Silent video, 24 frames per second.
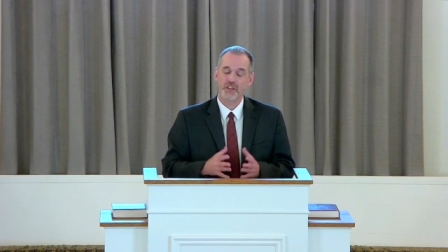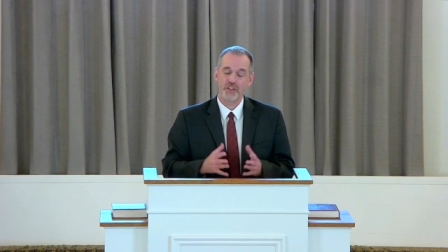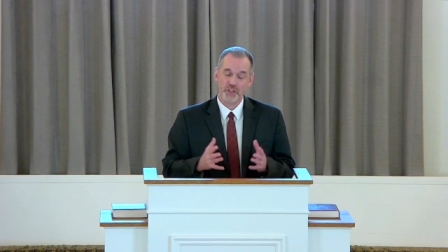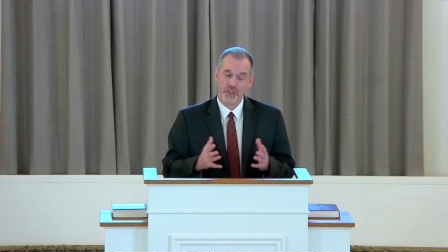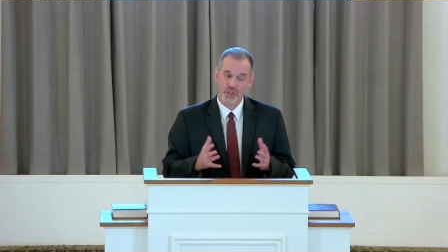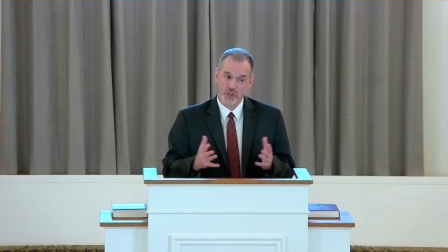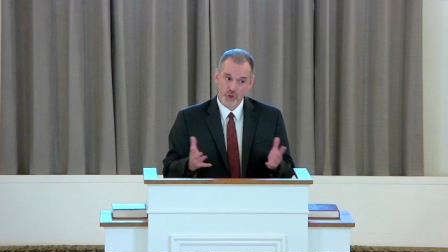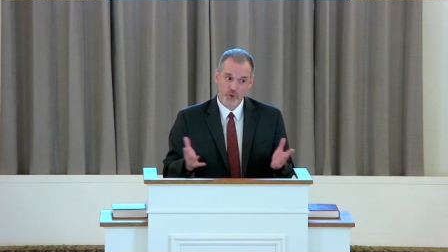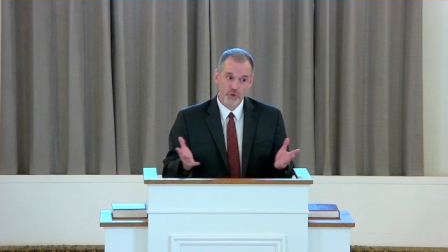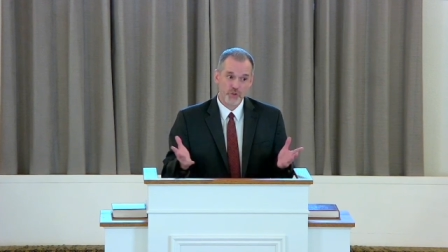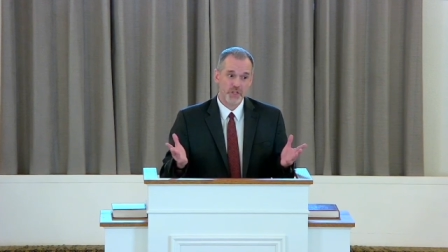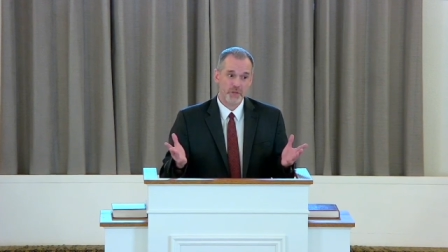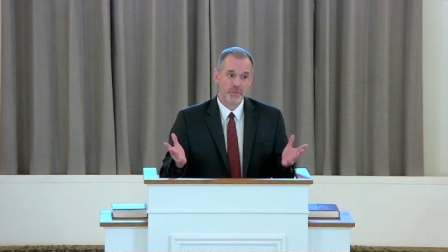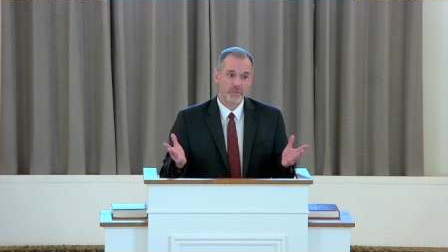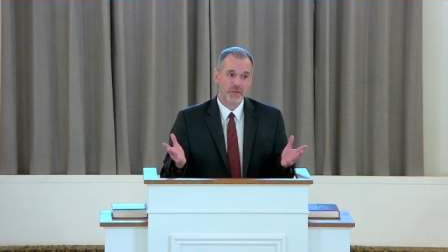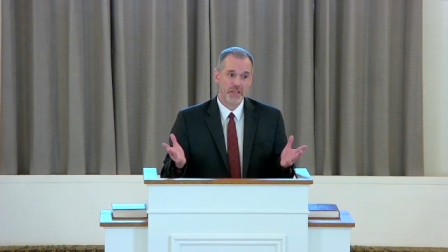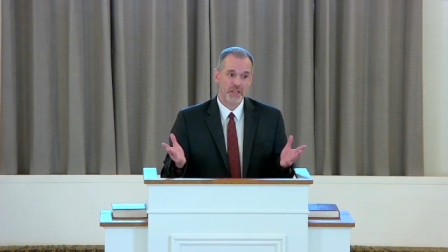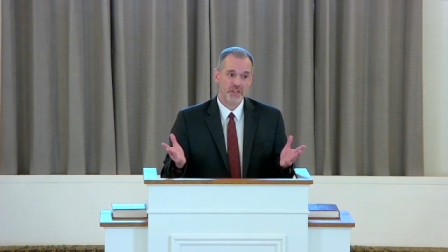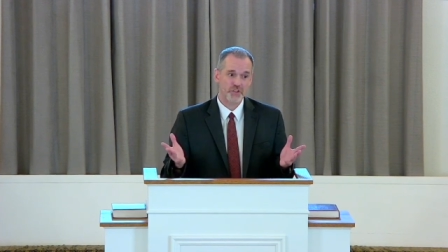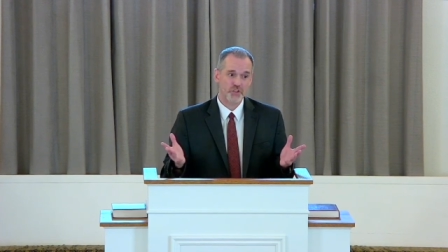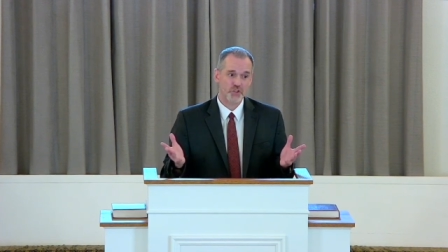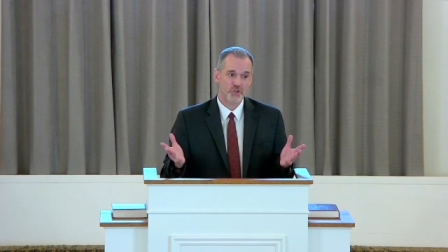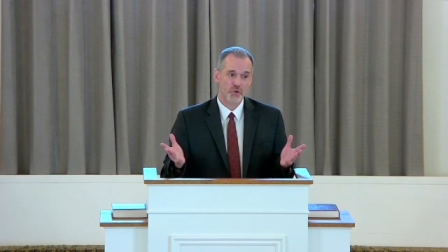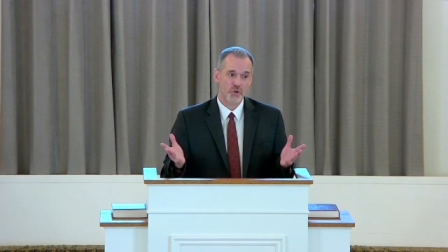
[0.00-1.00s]
You can be
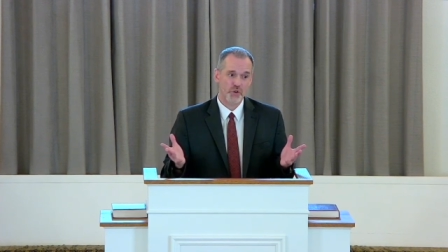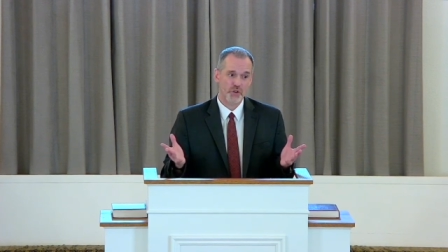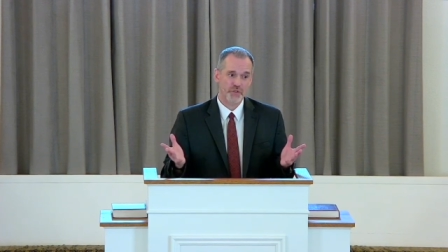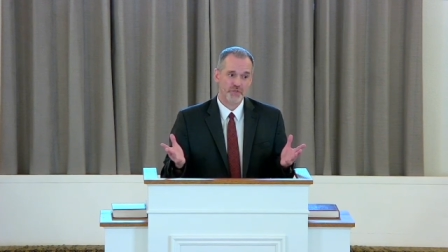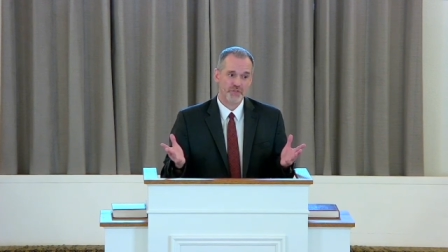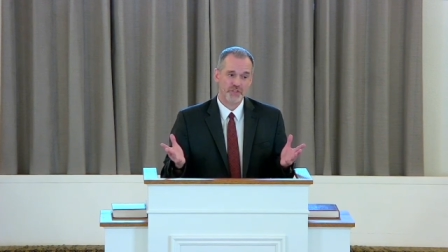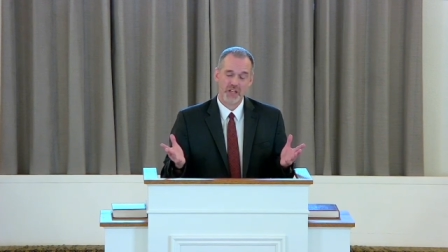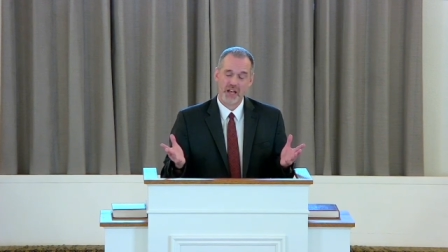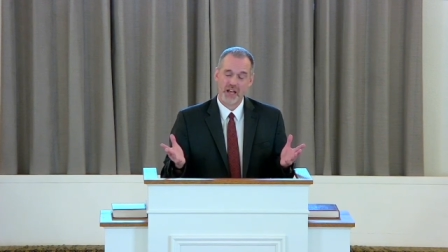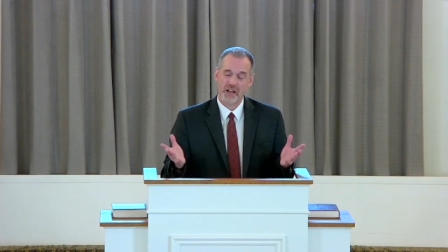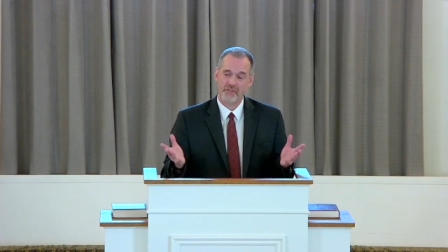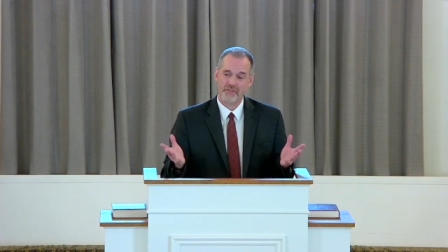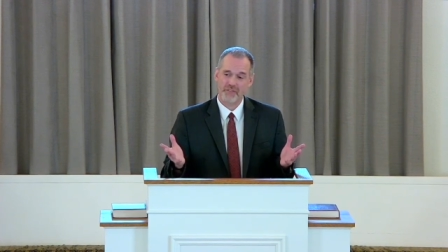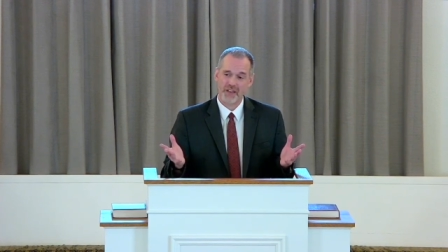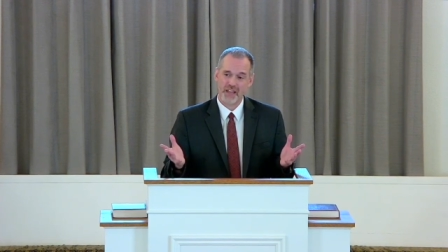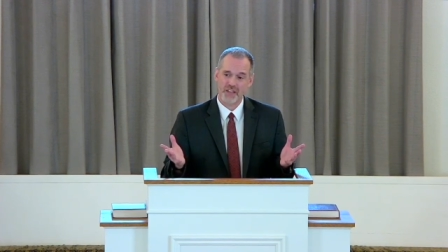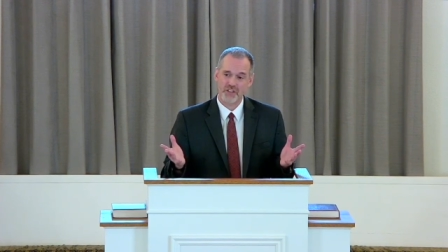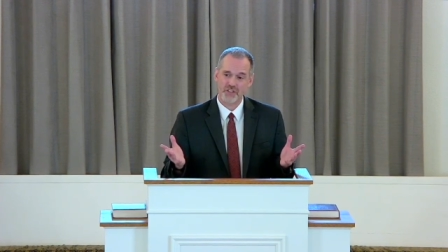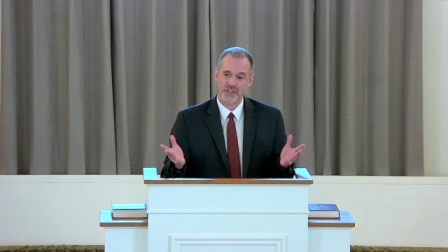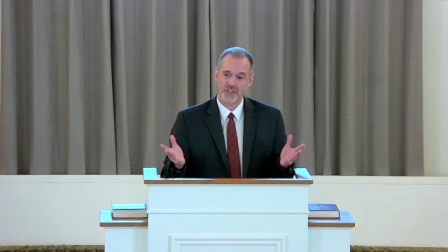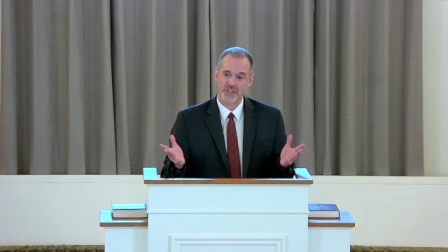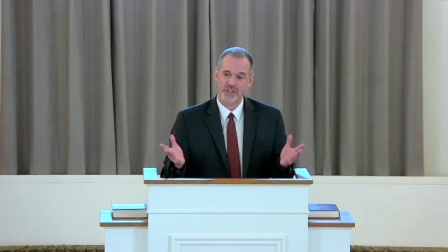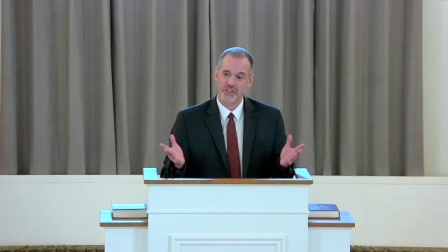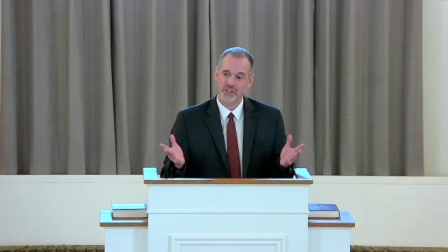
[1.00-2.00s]
assured of
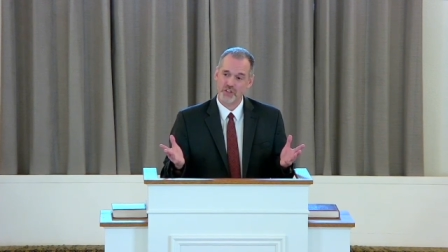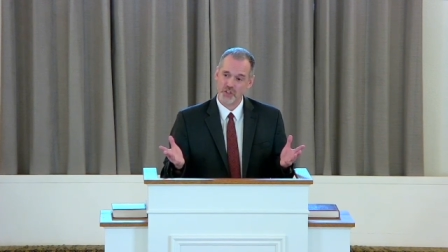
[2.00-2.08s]
salvation,